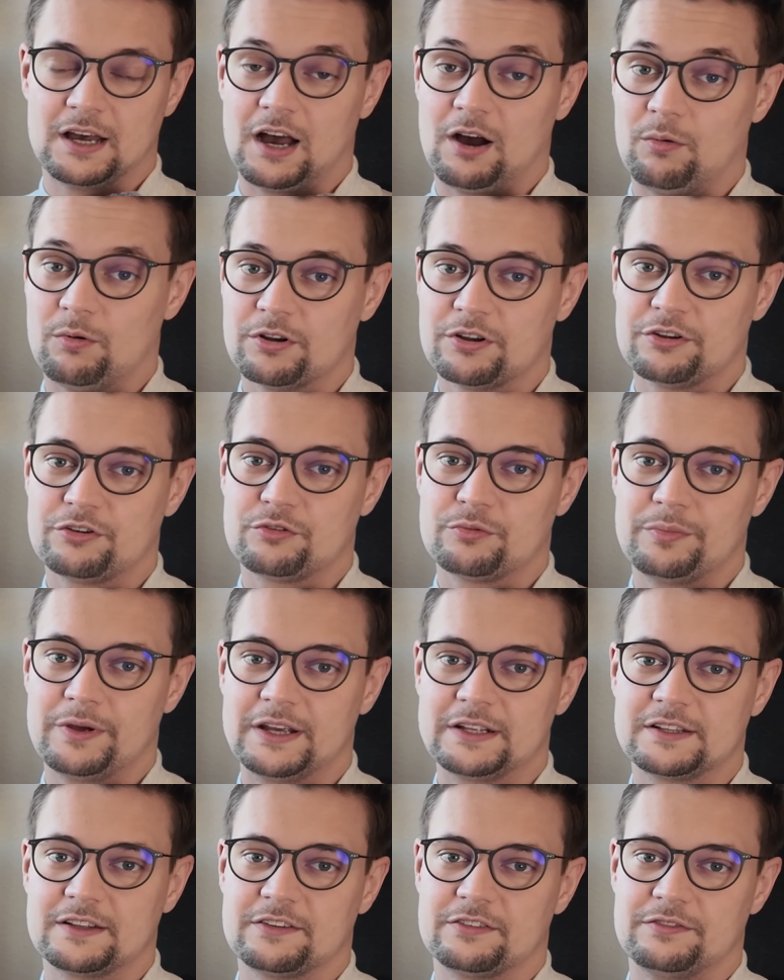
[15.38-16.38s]
I wanted to
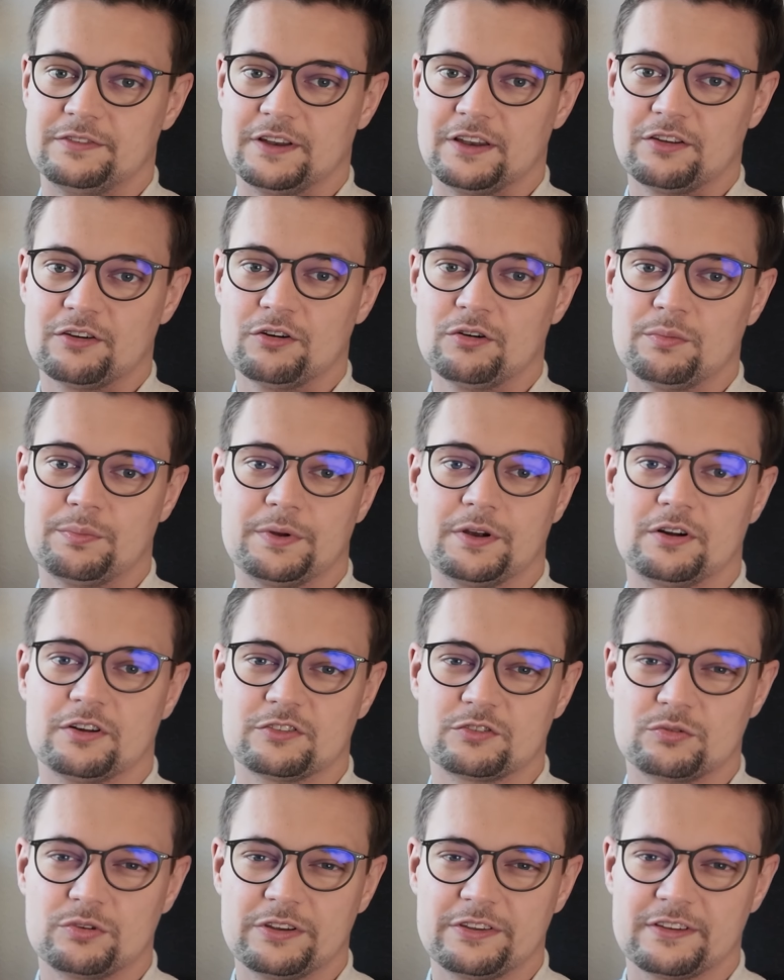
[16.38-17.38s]
make this video
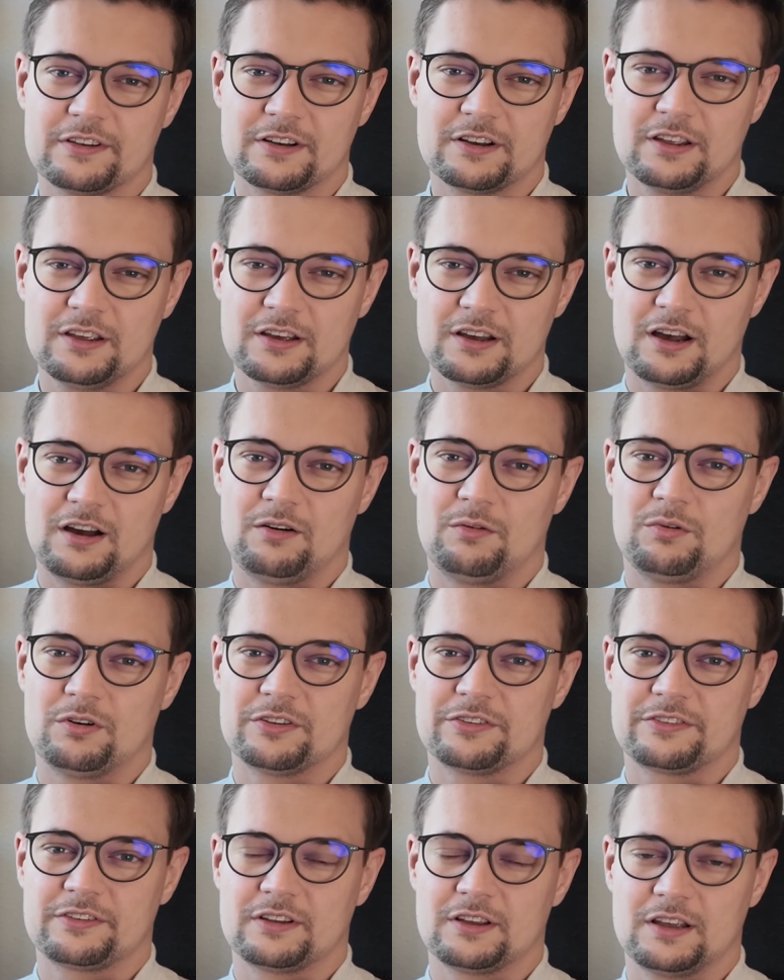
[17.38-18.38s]
because recently I
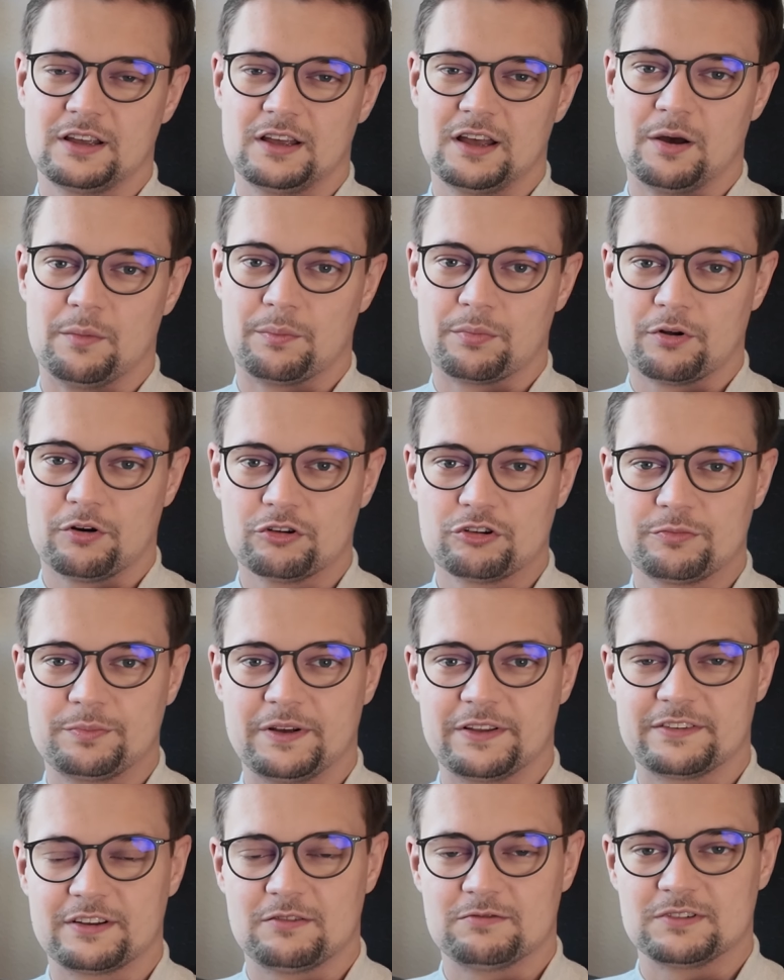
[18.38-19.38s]
was approached
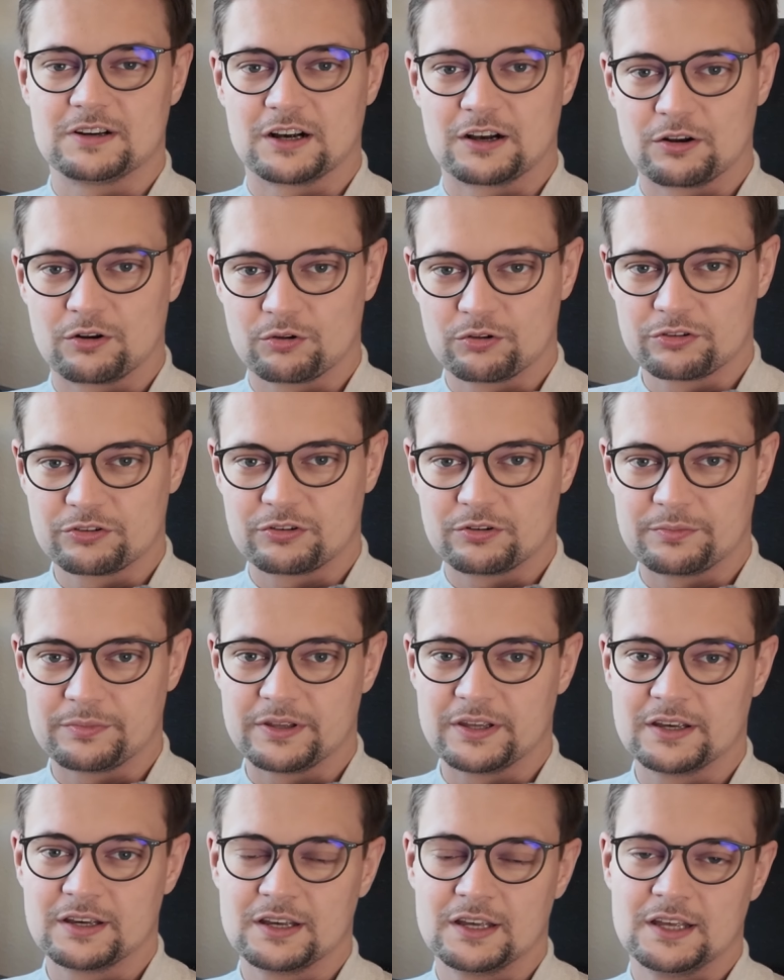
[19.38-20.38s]
by someone close to
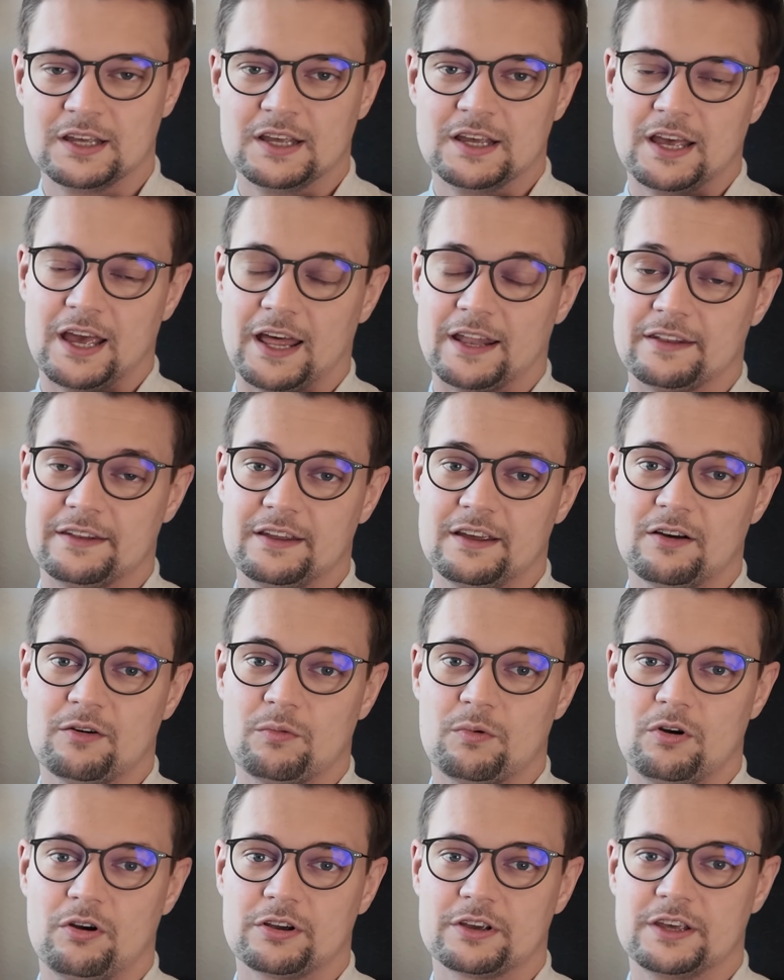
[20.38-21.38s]
me and they are
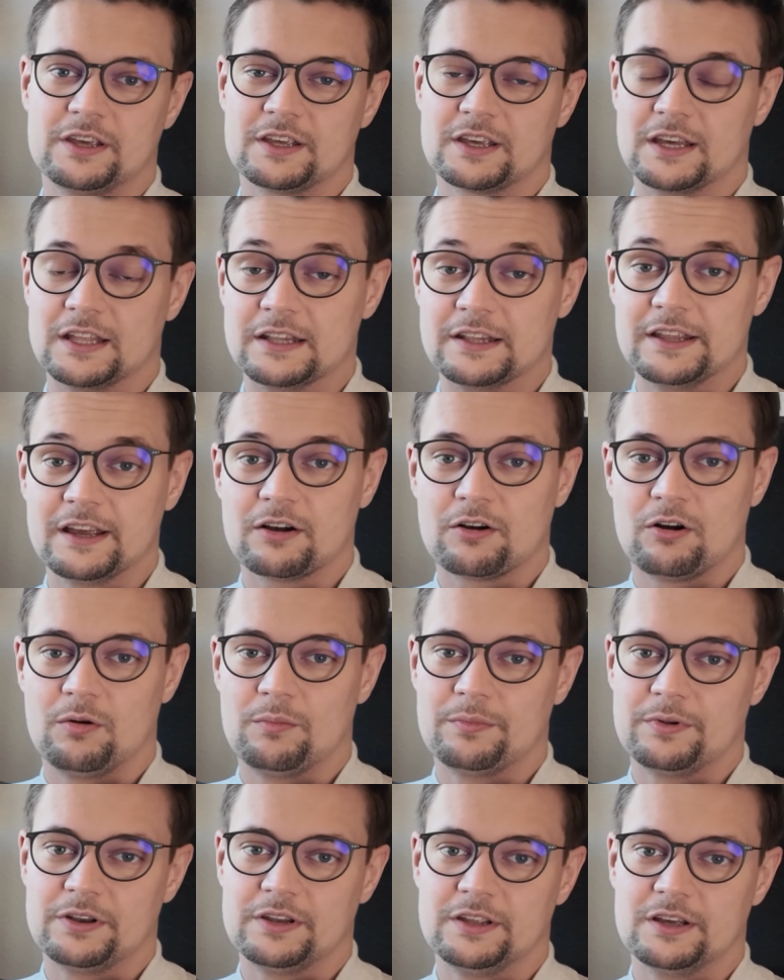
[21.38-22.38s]
working in their
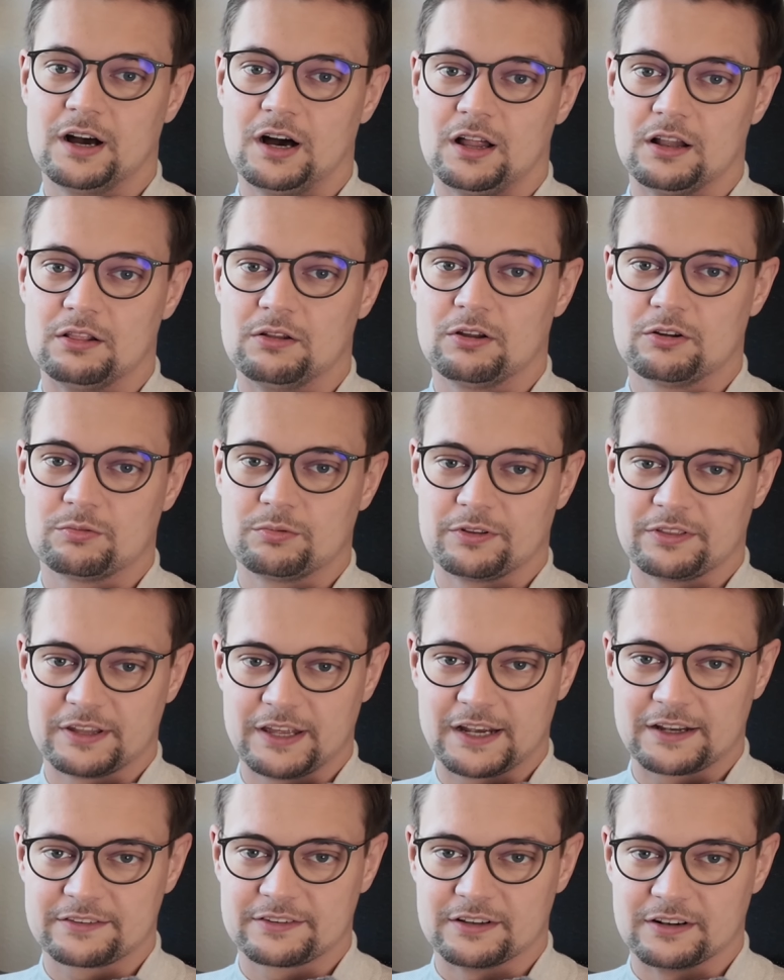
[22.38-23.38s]
company a lot with
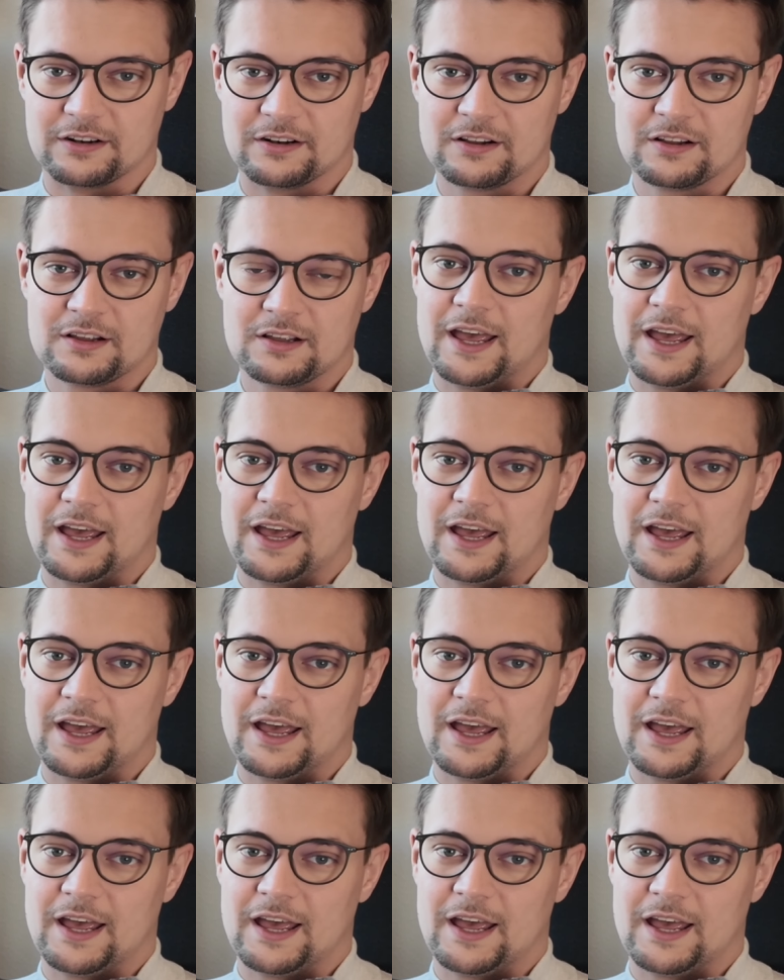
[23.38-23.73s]
Excel.